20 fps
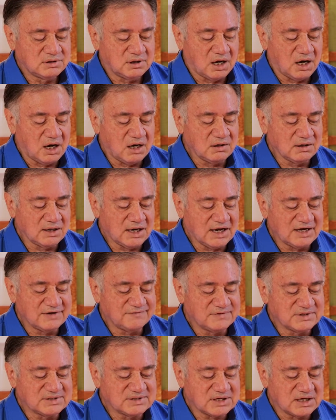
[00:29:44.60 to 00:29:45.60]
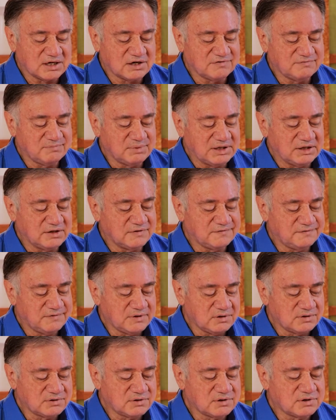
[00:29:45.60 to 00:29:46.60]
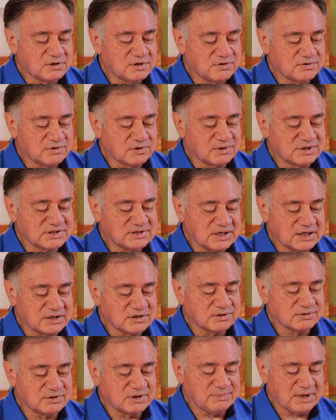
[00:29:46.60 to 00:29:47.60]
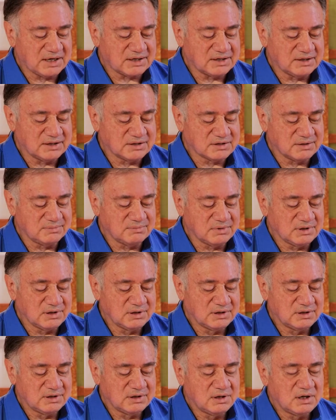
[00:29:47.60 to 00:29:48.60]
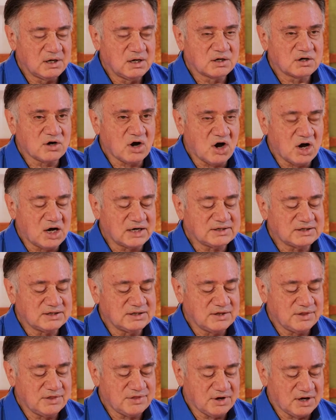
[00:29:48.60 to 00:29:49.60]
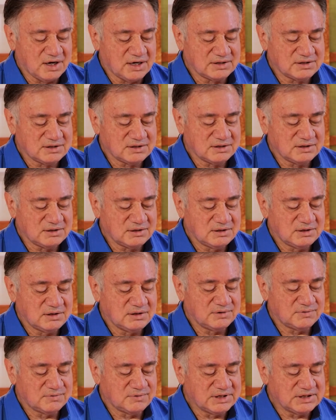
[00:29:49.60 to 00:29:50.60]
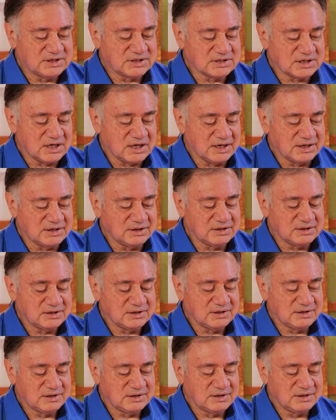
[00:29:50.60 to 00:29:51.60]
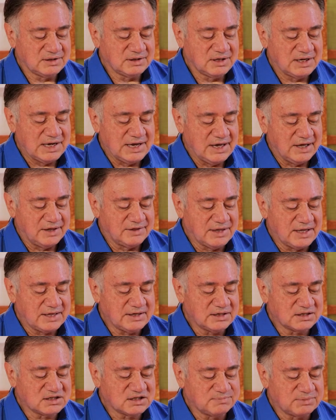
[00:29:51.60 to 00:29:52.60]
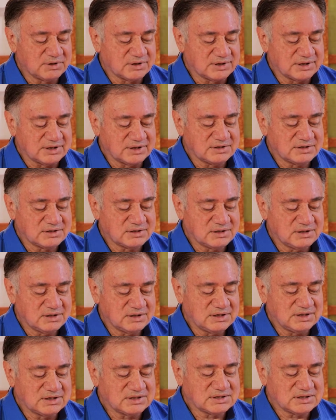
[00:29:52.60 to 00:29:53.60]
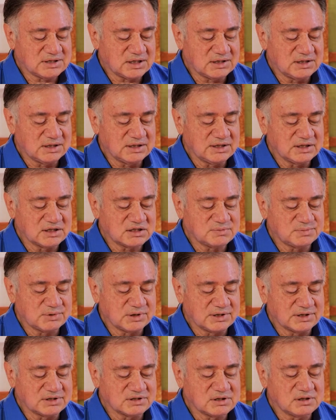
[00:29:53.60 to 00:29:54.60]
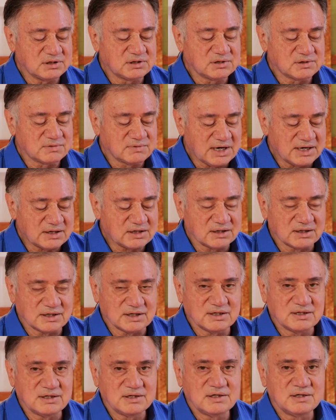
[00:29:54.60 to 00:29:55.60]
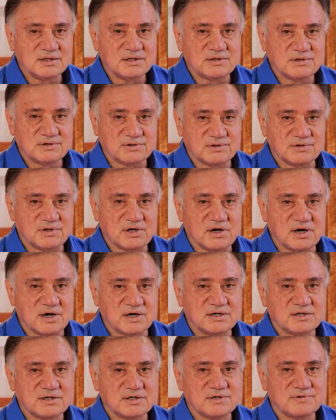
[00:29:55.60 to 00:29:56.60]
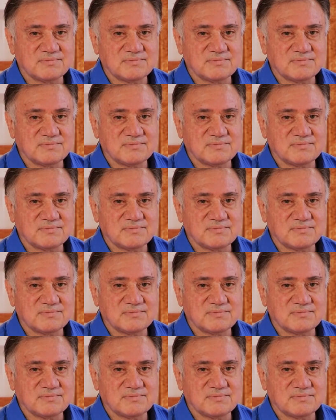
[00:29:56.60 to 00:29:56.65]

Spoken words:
All life, instead of being filtered through a sensory mechanism, caught in thought, redesigned, then experienced, is suddenly experienced directly through the heart.